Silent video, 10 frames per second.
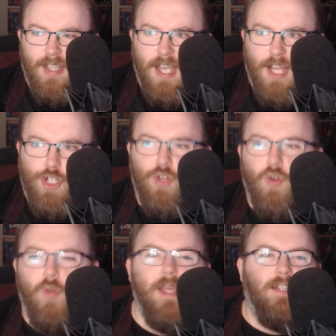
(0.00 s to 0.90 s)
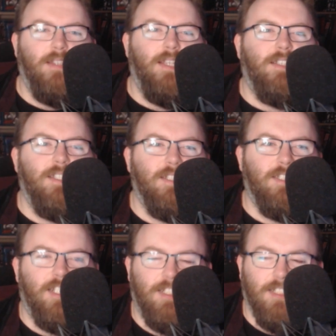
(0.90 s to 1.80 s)
a show made in
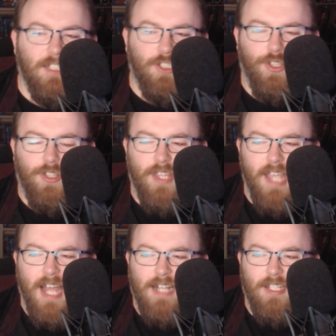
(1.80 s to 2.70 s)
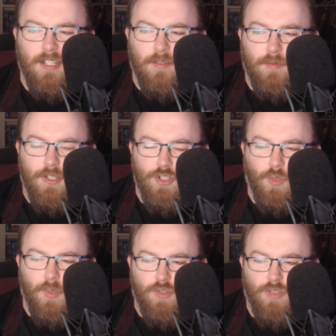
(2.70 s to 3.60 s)
1960s, the idea of like,
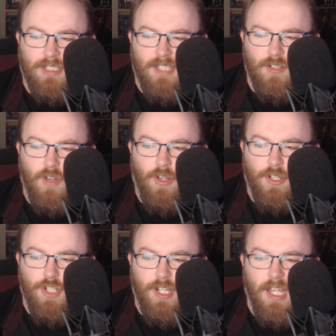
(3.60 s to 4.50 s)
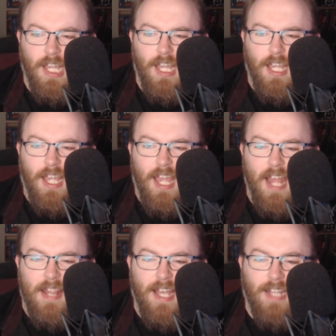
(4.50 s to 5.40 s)
should we trust technology
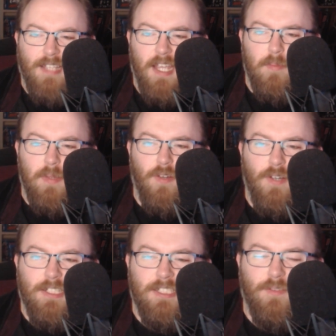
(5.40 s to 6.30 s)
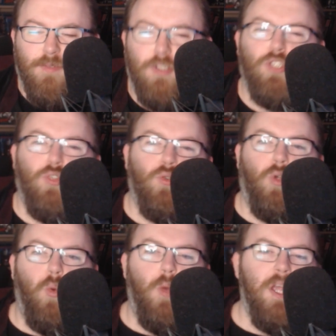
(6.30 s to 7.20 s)
in that time period feels so
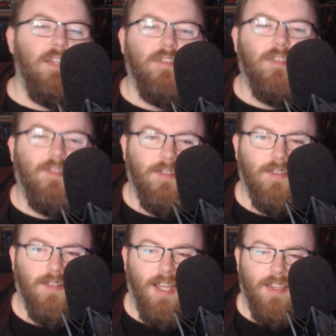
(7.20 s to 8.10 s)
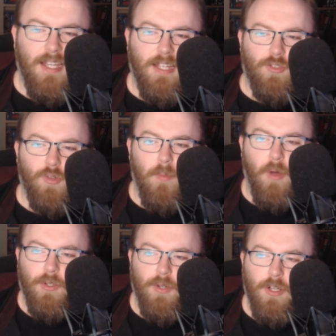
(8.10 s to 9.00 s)
quaint, I think, to a
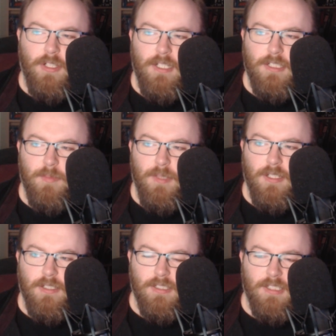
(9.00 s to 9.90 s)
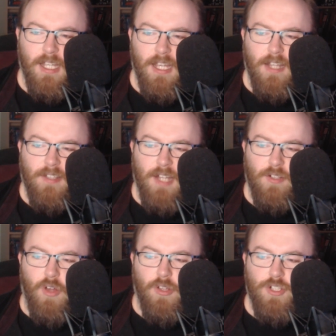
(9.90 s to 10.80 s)
modern audience, because
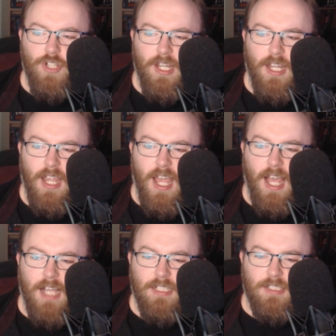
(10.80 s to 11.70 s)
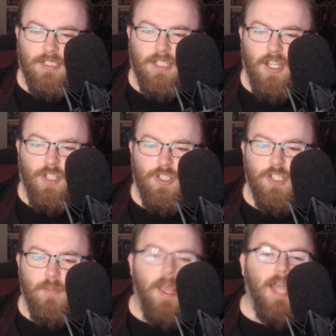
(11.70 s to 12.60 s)
technology has
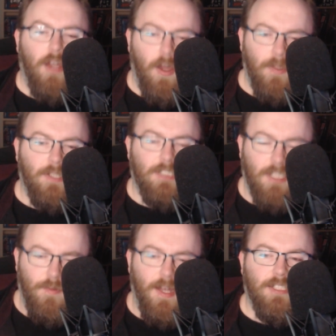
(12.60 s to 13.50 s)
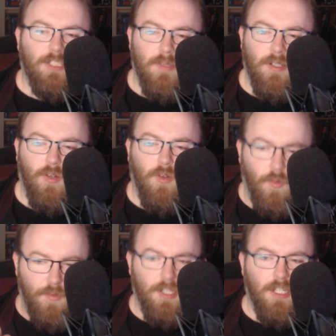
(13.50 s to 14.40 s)
sped up in its advancement
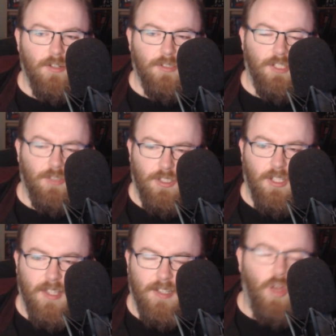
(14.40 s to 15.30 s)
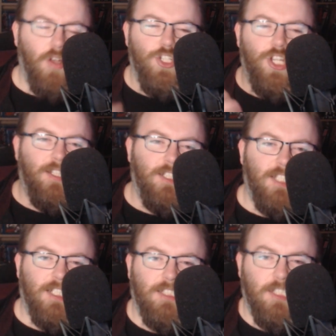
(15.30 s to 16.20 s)
over years. You know, the technology in the
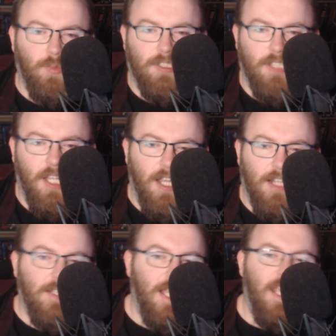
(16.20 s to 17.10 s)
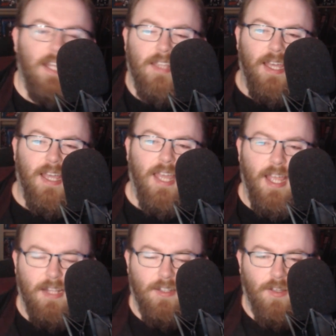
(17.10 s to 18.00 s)
60s was night and day
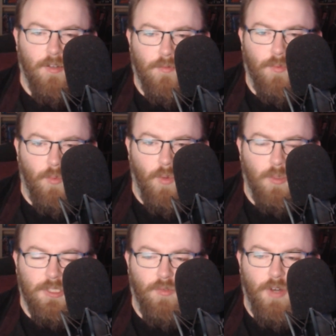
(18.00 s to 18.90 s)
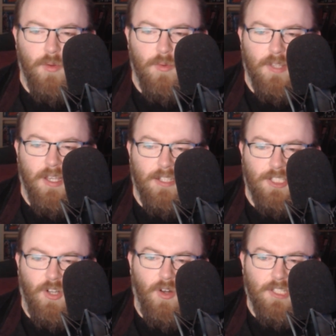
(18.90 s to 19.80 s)
ahead of what was around at the
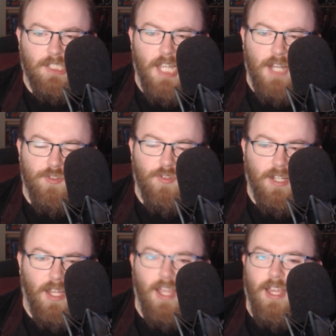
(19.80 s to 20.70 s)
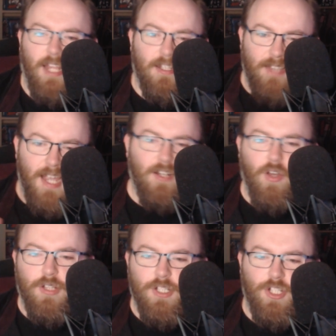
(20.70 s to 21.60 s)
start of the century, and the
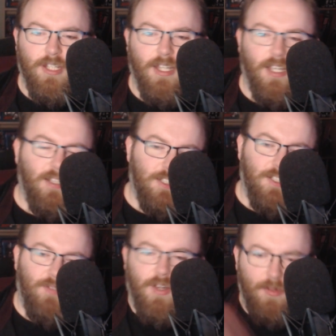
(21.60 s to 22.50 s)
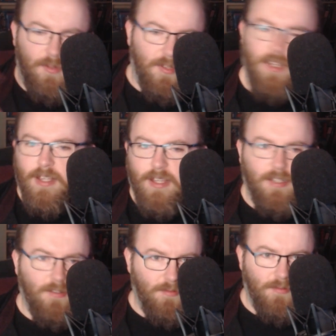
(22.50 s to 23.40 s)
technology that's around
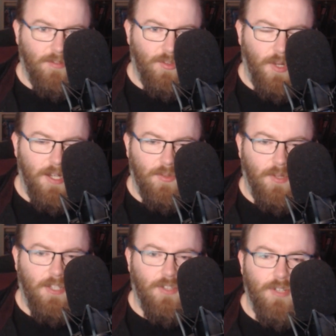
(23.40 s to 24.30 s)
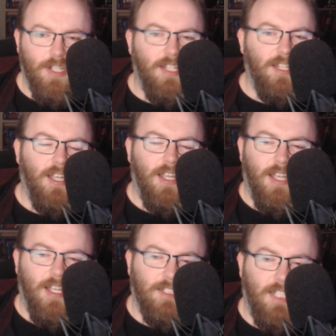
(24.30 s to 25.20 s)
in 2023
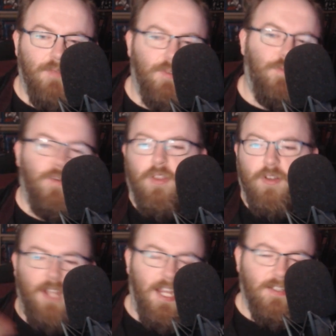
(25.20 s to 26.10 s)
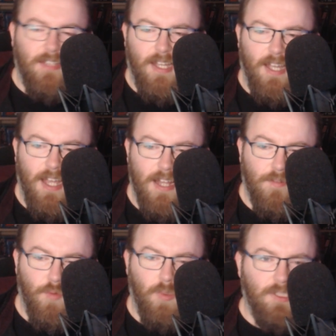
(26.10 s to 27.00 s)
is even further night and day ahead
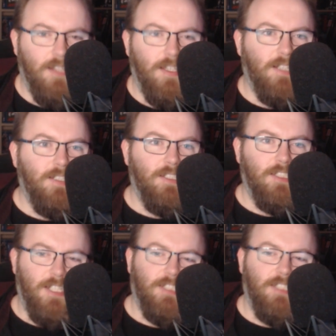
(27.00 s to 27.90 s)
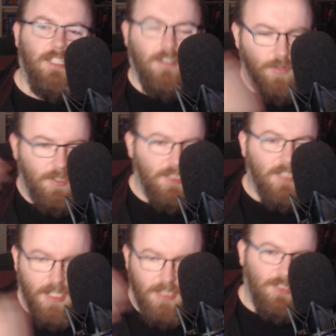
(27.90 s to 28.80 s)
of what was in 1960. You know, these
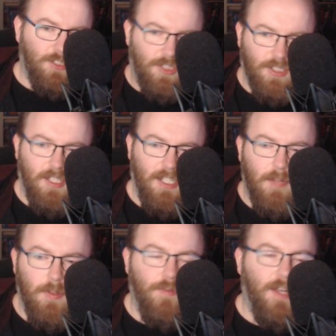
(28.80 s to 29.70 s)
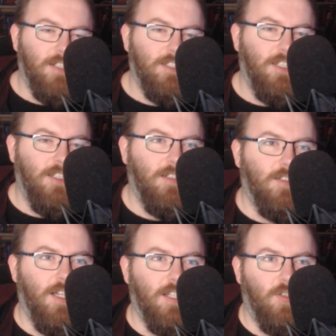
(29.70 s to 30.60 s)
things just, they keep advancing
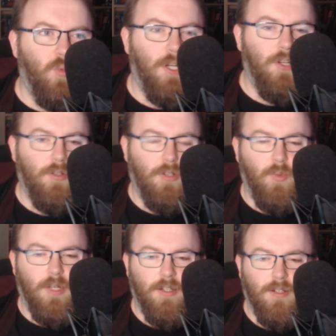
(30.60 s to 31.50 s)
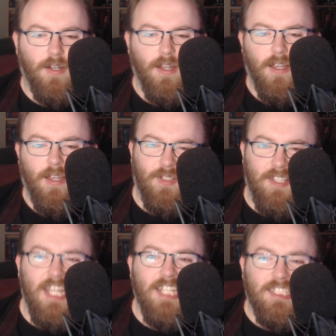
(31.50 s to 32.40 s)
quicker and quicker.
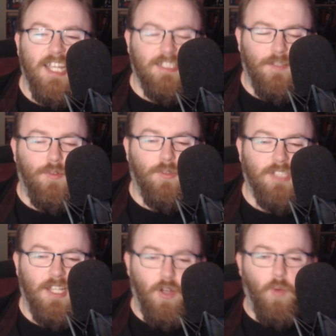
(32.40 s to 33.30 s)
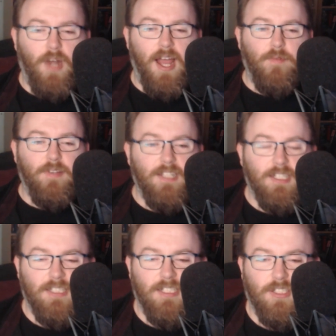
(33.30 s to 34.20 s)
These days it feels like, oh, we're having
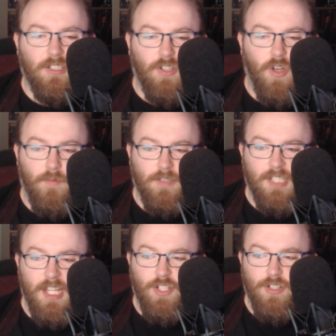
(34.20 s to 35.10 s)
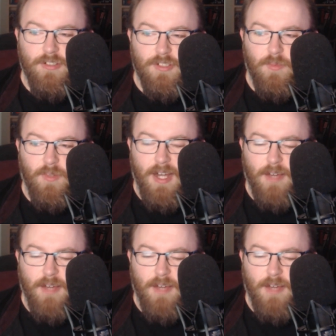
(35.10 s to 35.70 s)
these conversations, and we're